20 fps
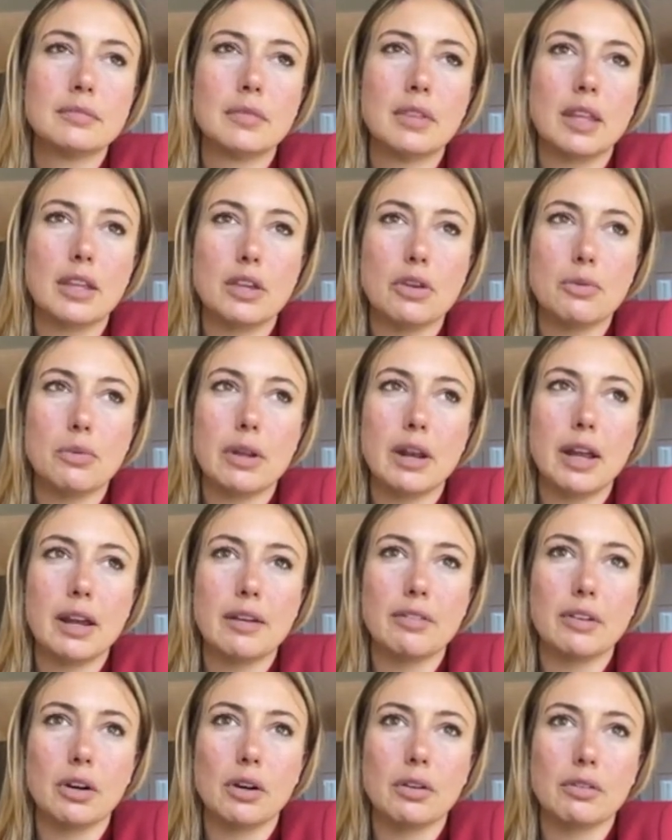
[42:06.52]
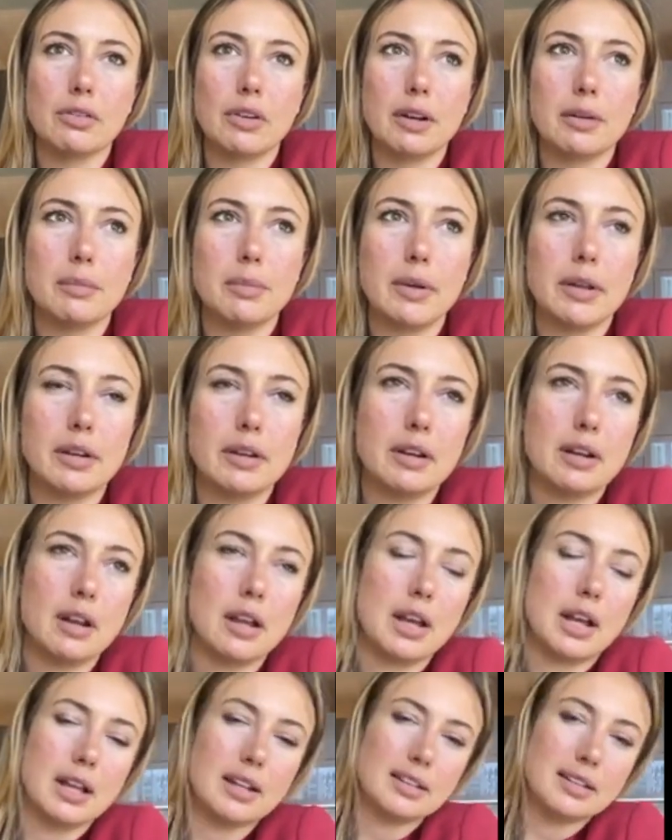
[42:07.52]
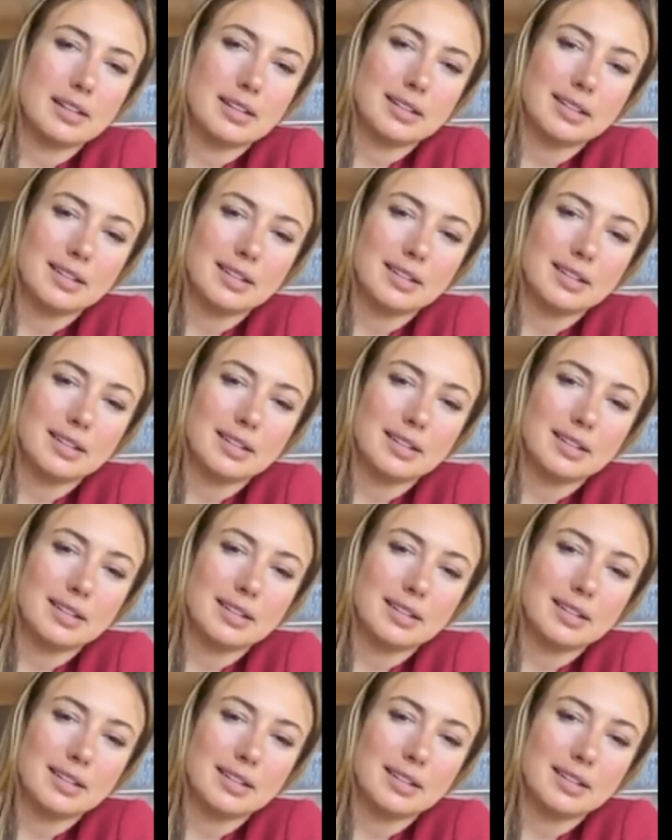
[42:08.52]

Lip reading: like you want to have a girlfriend but not.